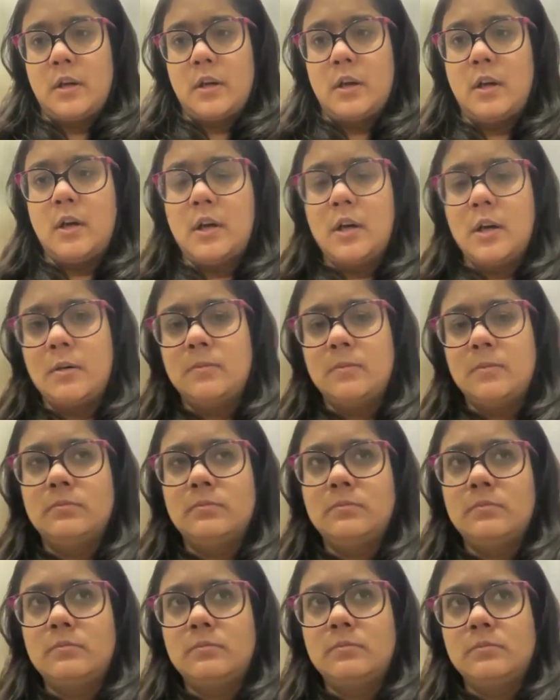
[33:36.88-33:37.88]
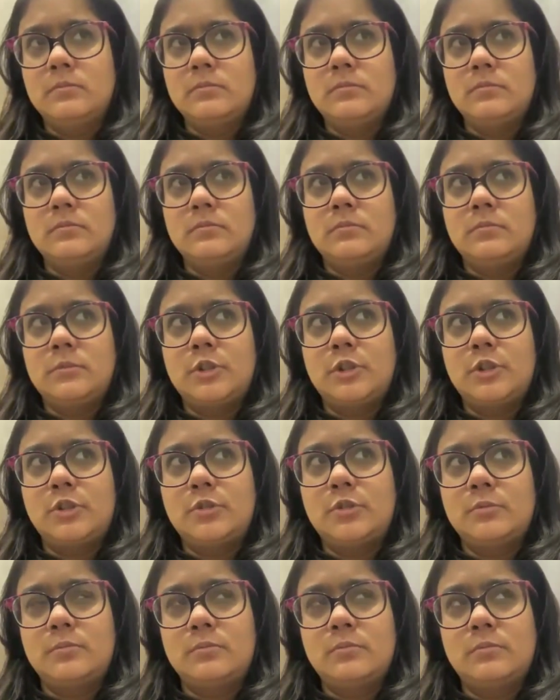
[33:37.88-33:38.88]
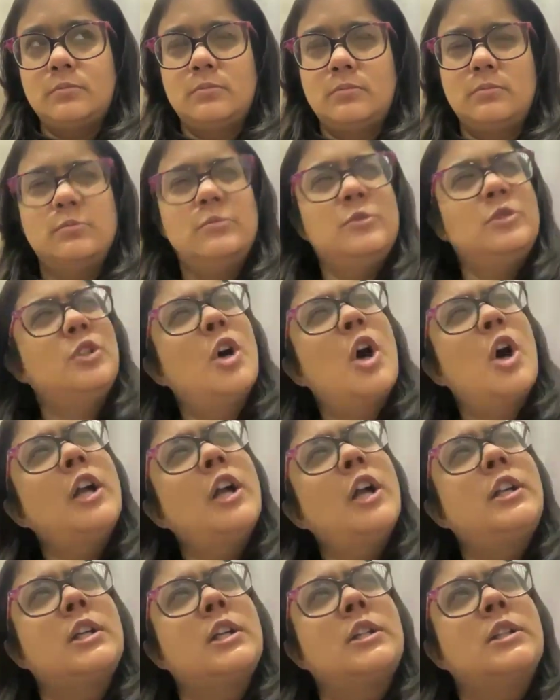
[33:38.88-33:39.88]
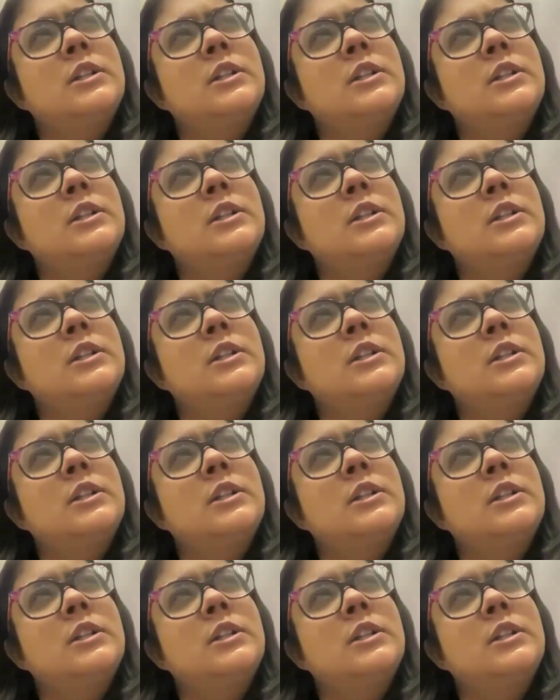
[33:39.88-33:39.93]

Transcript: um you know not